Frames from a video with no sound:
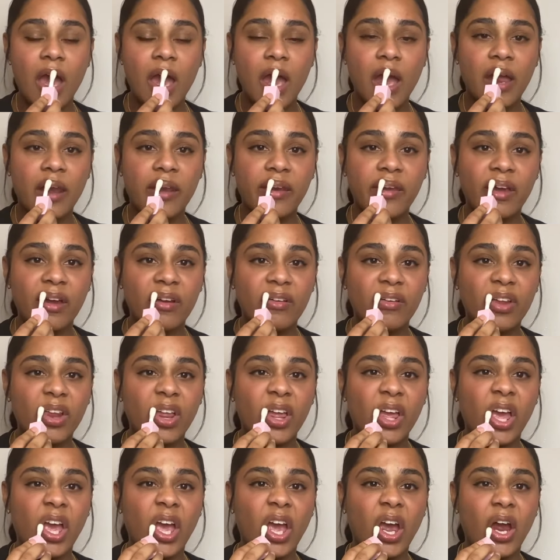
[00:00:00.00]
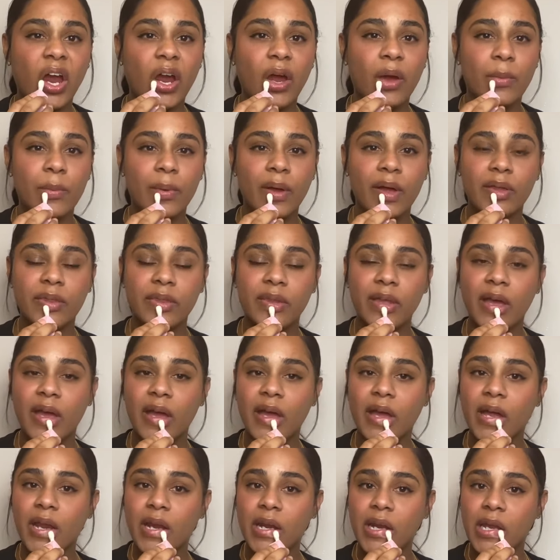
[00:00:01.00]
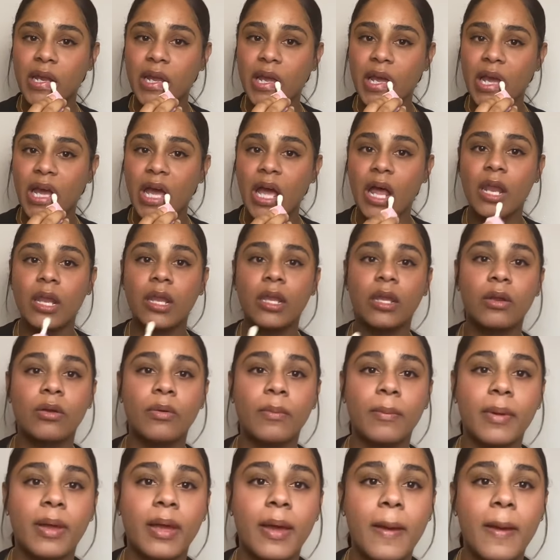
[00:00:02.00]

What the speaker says: Do I really care about that? Yeah, a little bit.